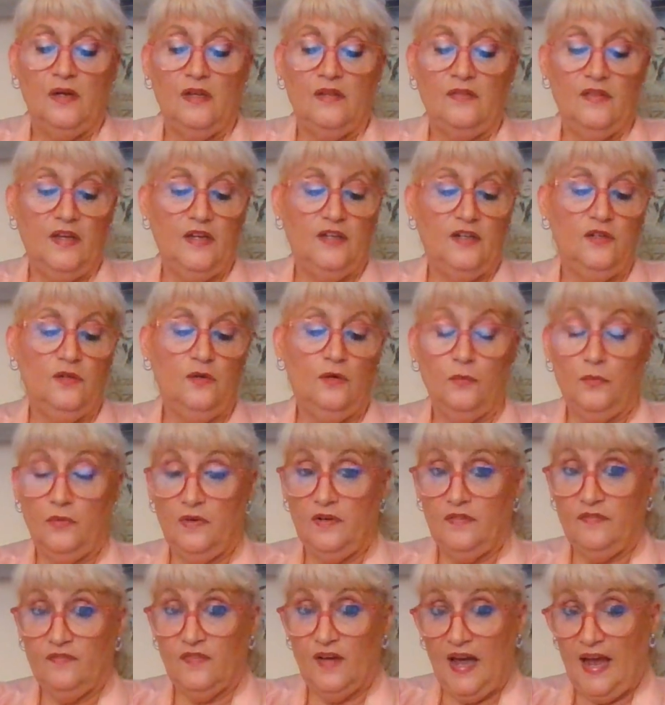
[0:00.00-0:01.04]
They do a
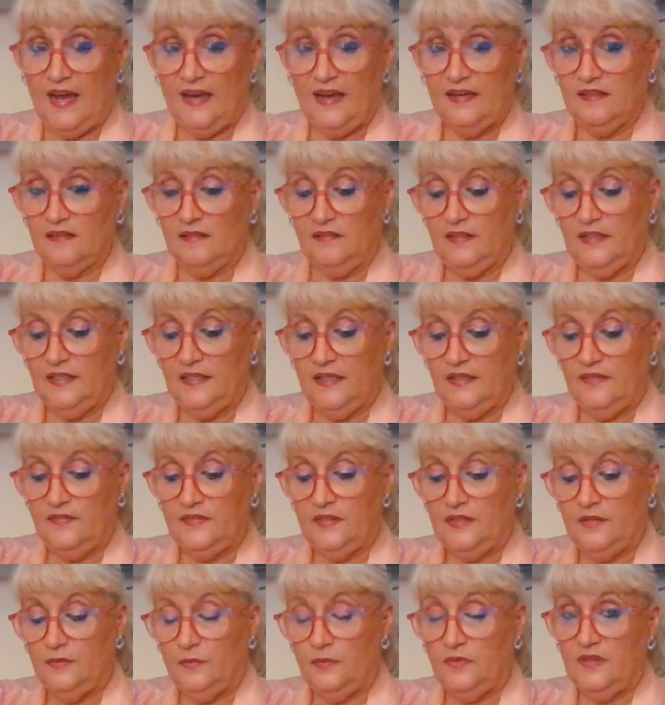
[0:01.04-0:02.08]

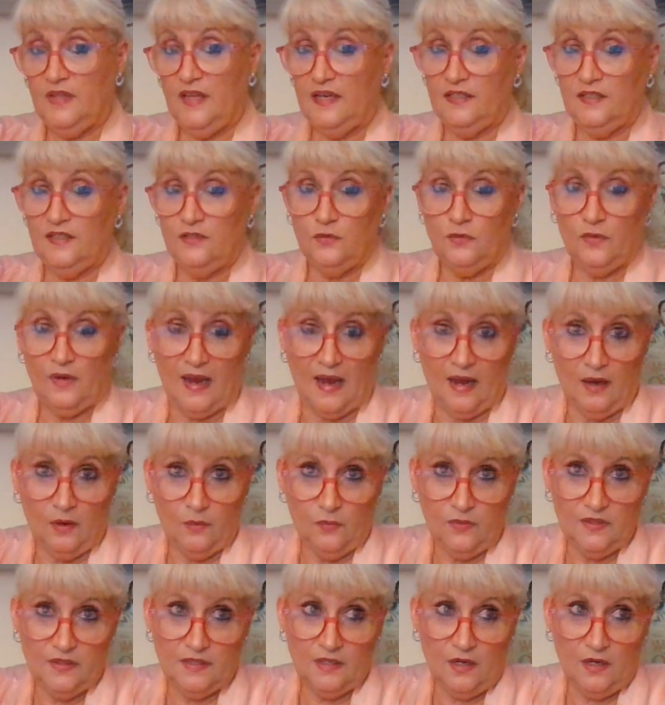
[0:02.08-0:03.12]
Revitalift when they do Out
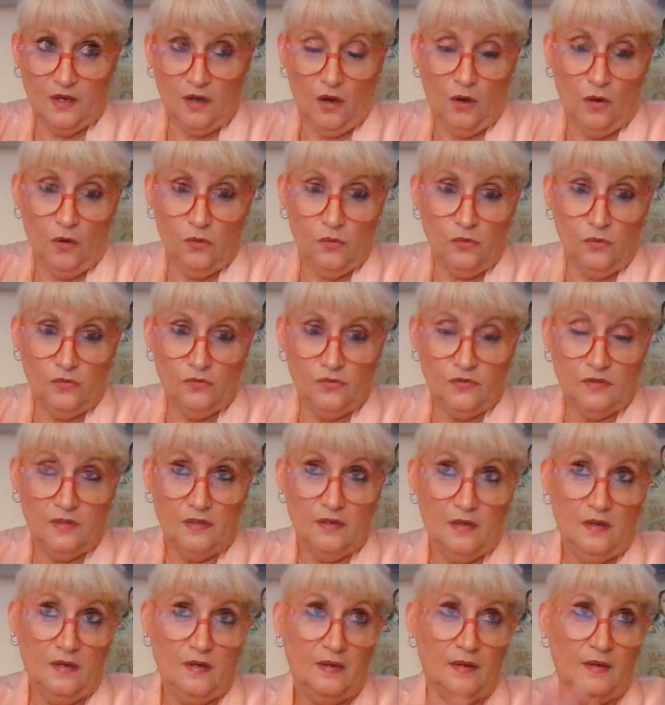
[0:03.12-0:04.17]
with the Old.
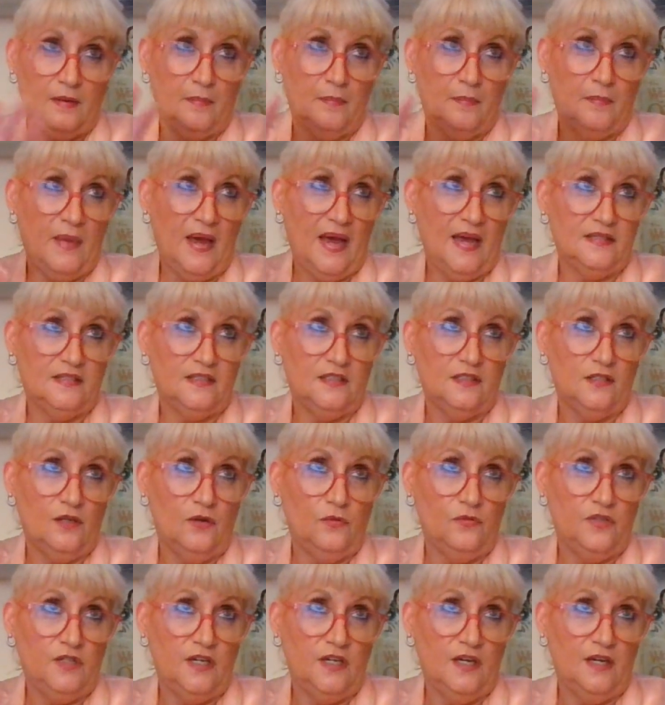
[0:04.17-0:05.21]
Bye
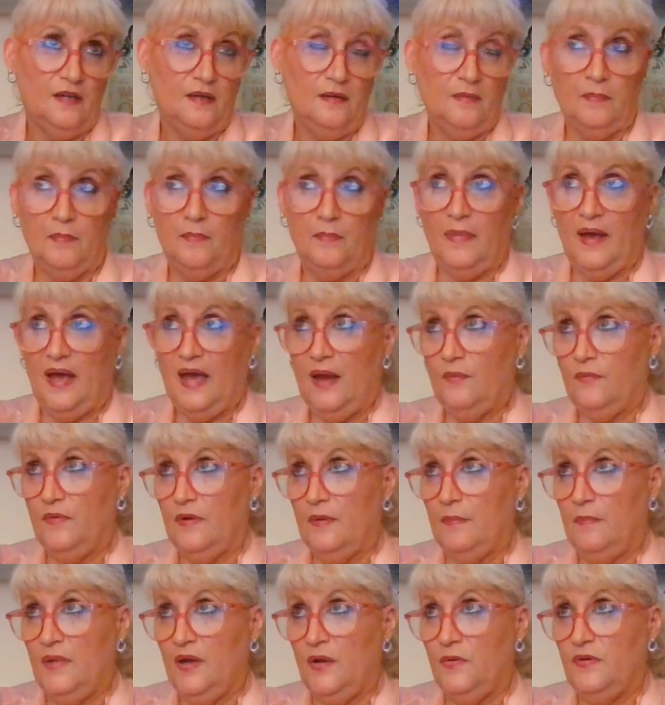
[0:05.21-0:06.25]
Sonia, bye
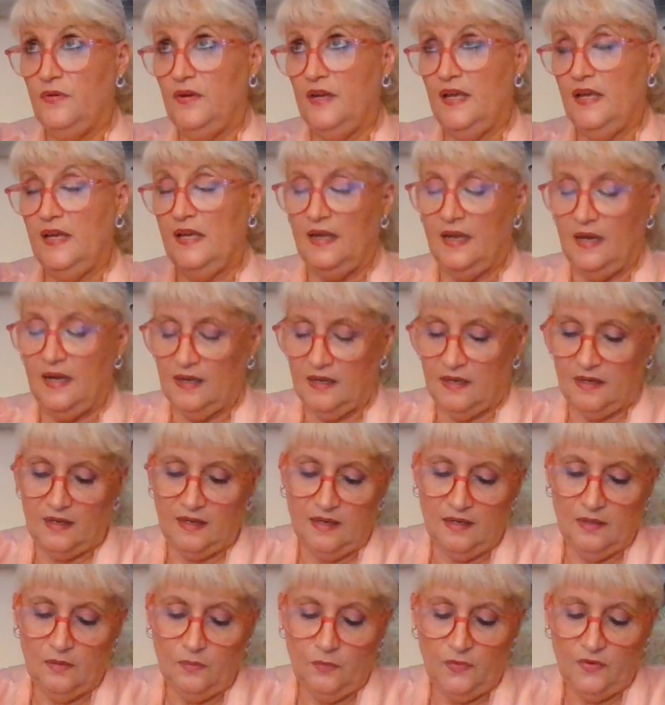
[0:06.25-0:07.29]
Ramona, and
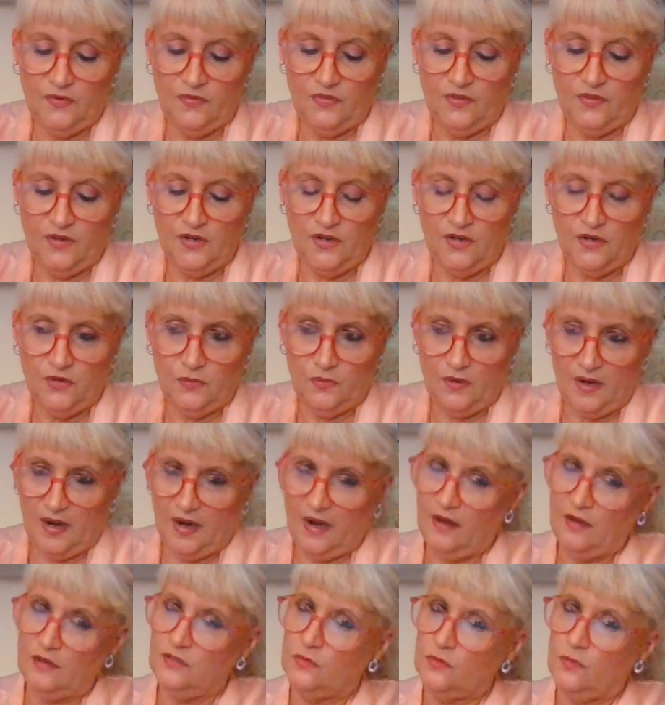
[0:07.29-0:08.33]
in with the new
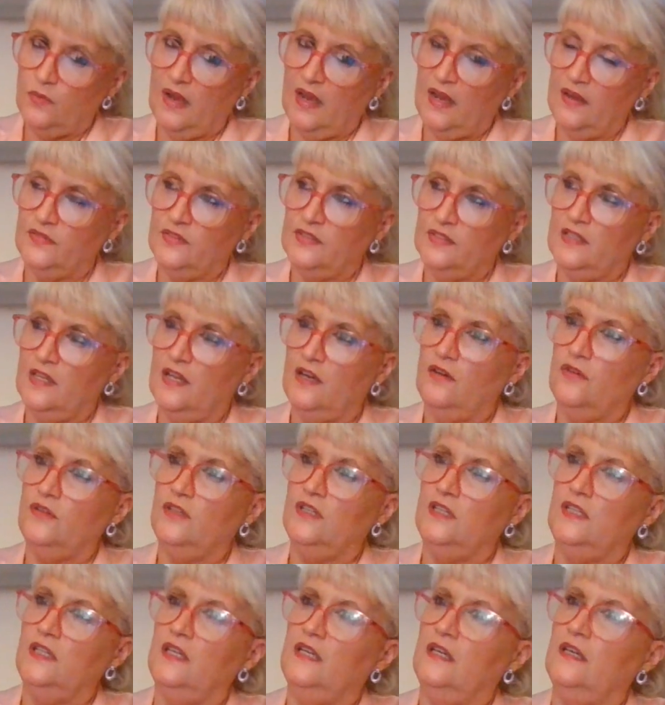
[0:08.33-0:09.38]
housewives that are
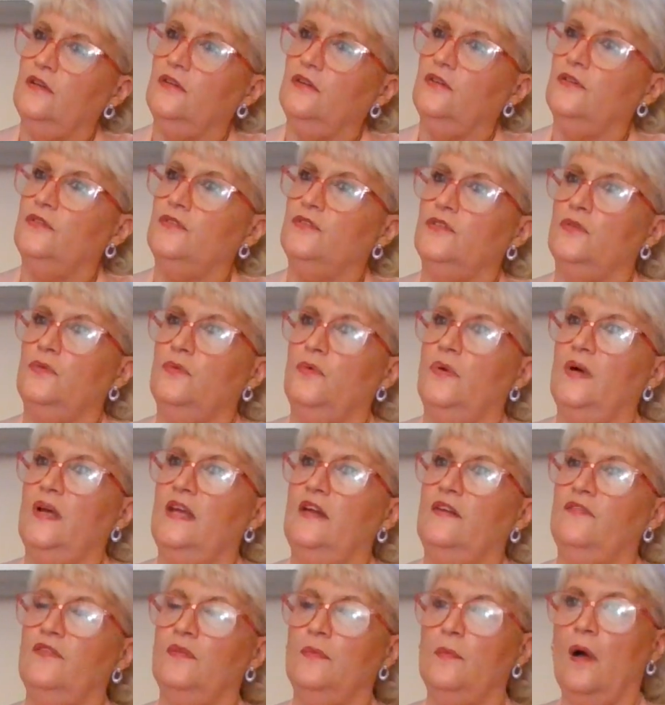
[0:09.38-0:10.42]
years
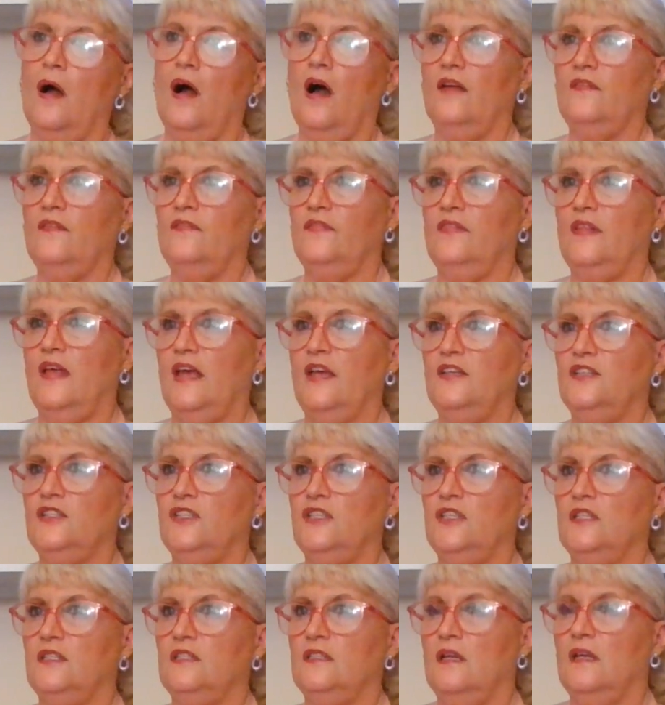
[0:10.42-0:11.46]
away from hot
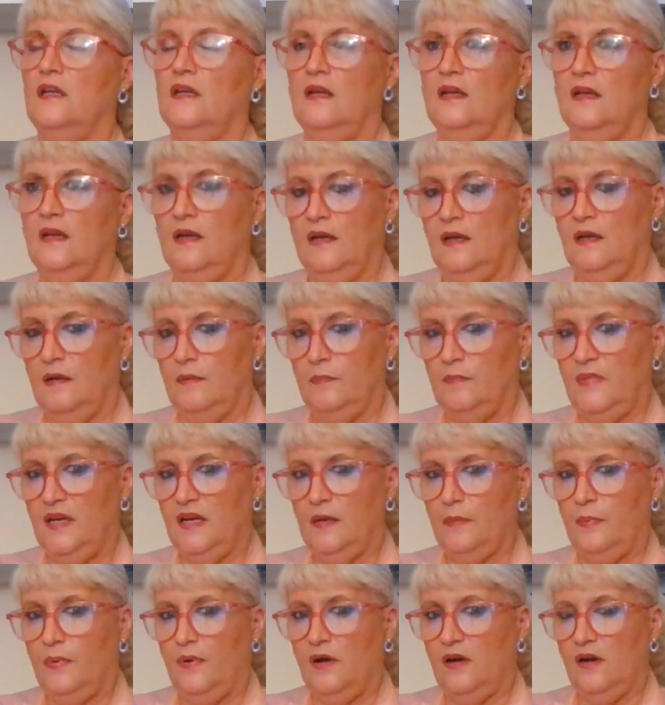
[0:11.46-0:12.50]
flashes,
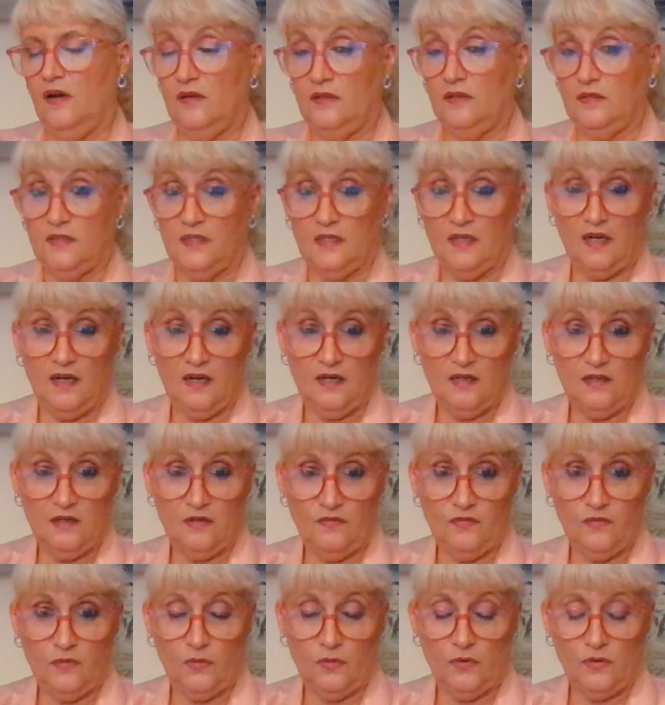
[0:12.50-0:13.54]
menopause, and
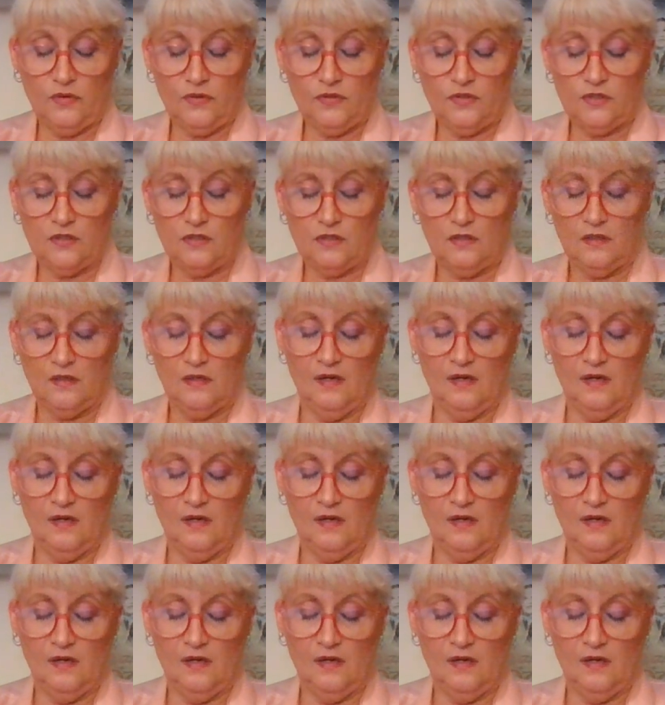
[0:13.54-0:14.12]
divorce.